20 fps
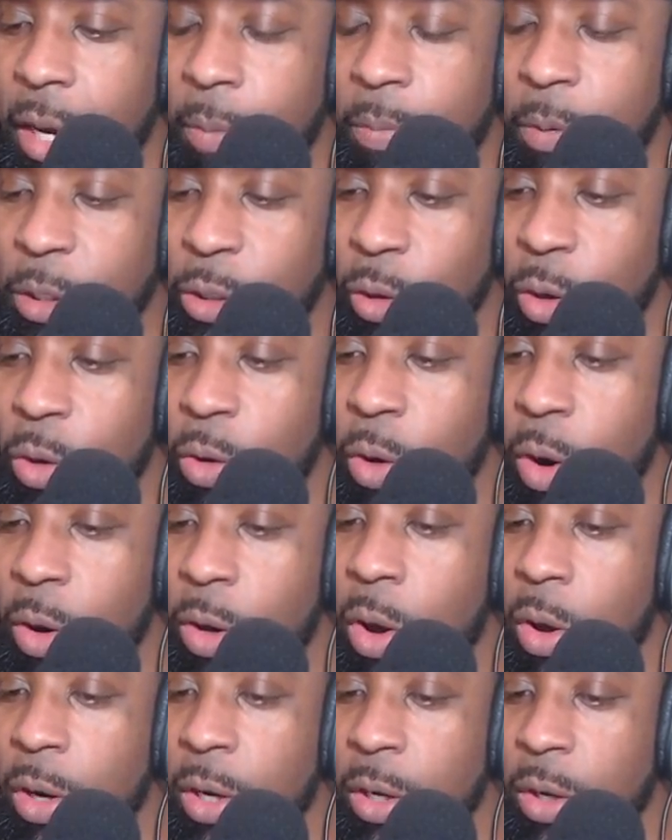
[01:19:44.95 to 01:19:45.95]
I'm pretty sure whoever
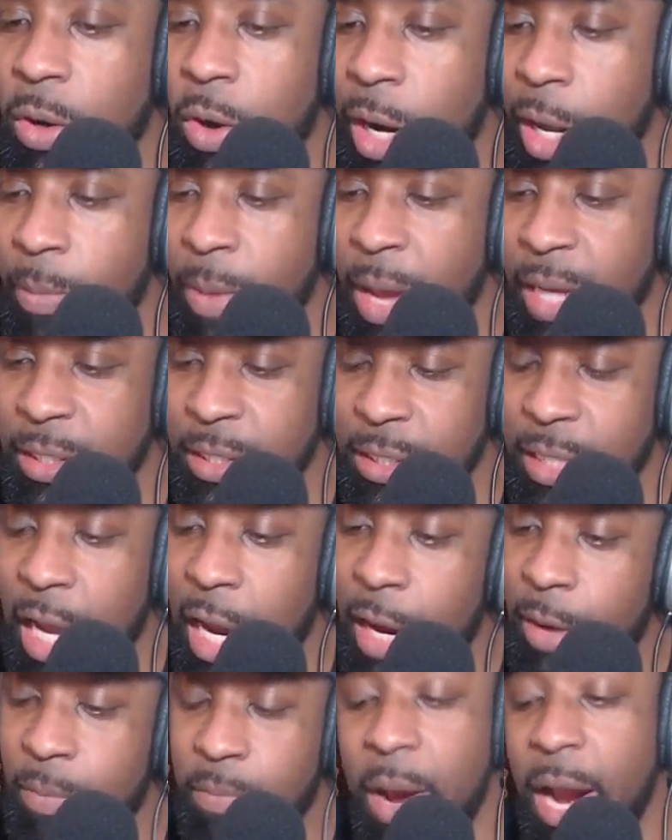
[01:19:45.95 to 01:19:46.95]
called a match this
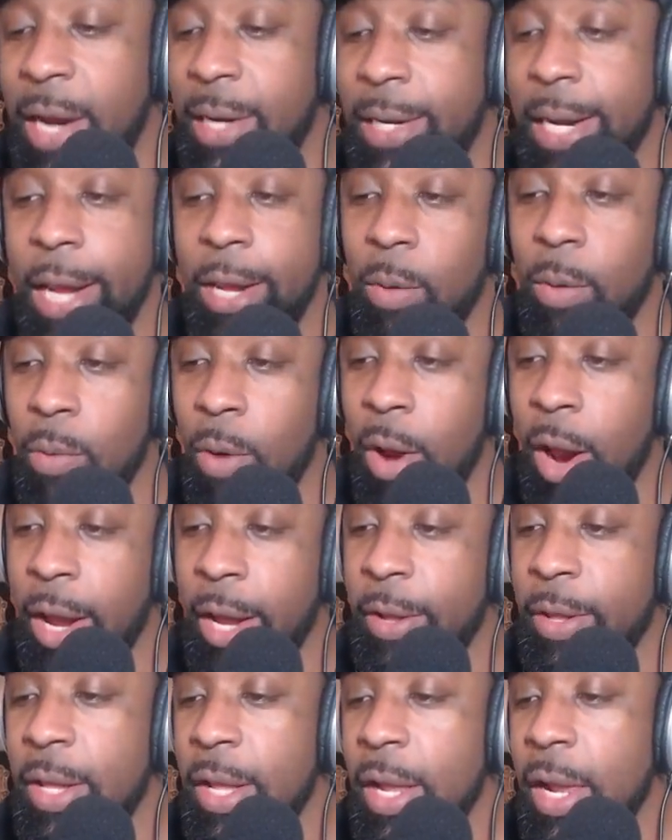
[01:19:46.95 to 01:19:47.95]
time, probably Daniel
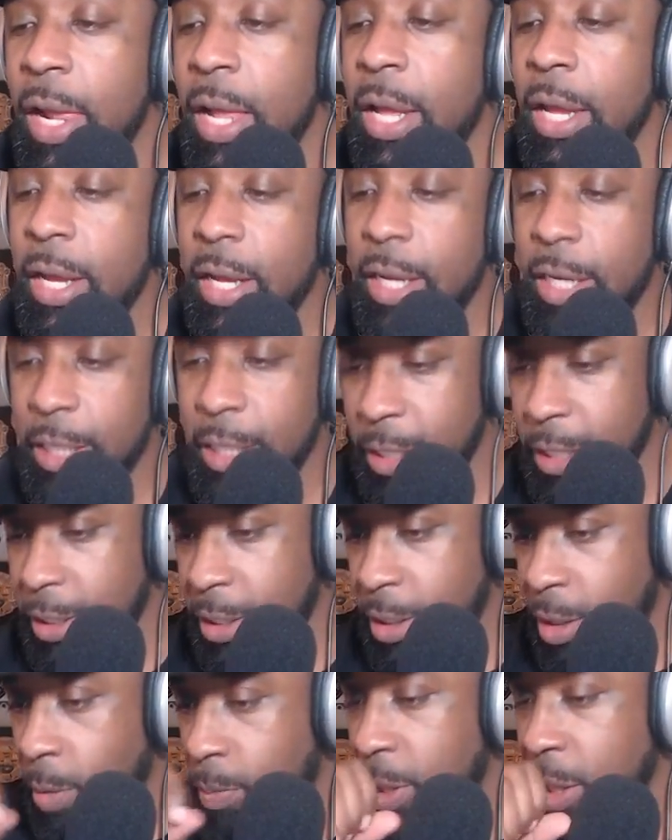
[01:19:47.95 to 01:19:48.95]
Bryan,
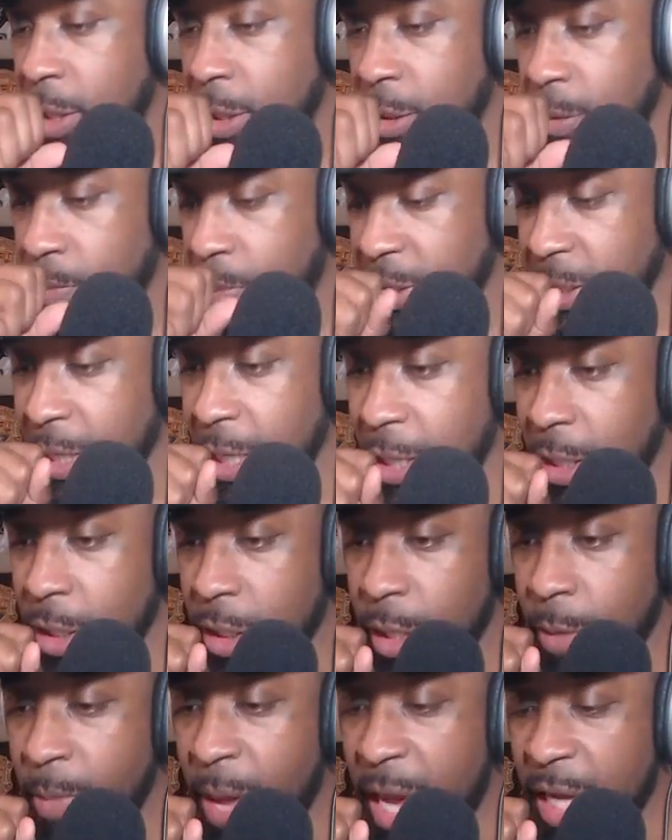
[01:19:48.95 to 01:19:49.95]
gonna put together a
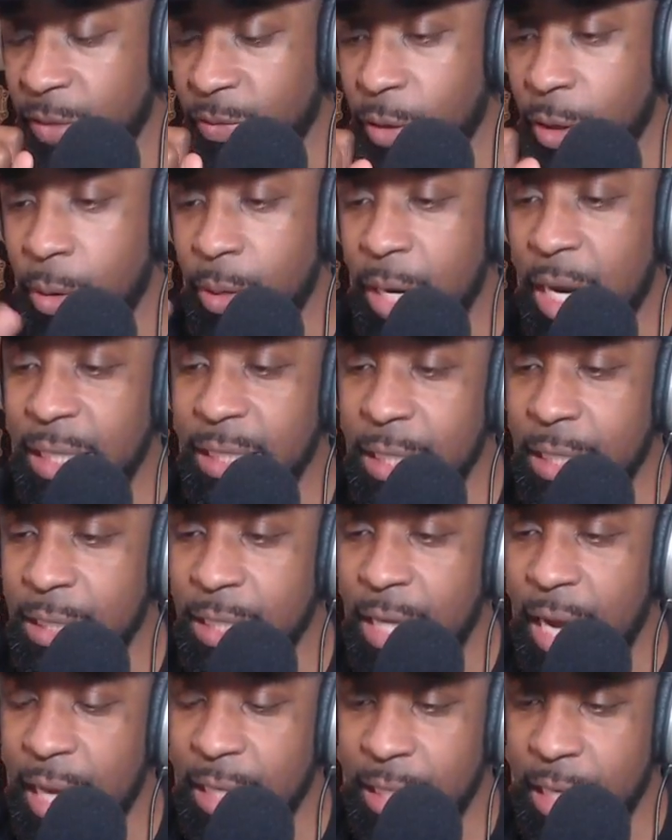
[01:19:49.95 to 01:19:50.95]
good match for them. I'm not saying these
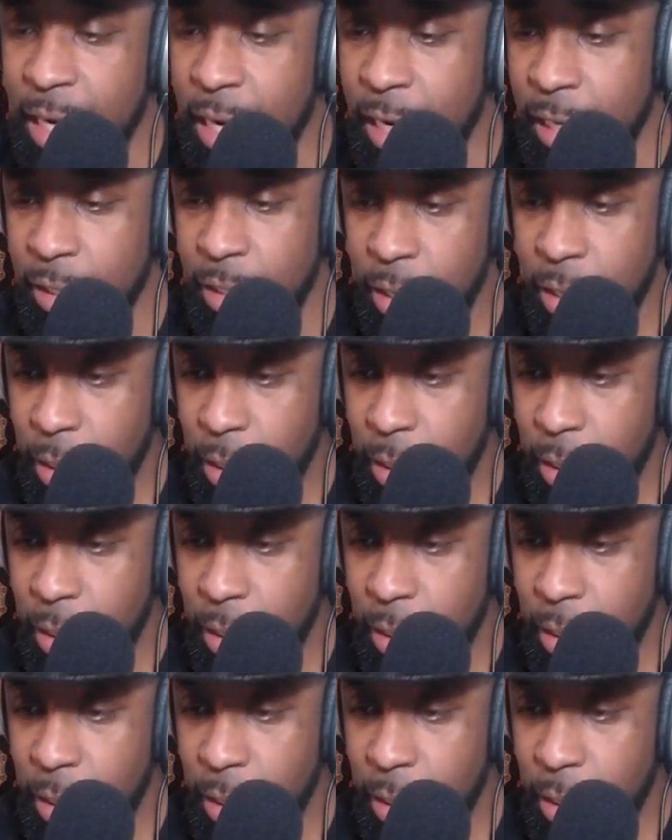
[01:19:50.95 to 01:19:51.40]
guys can't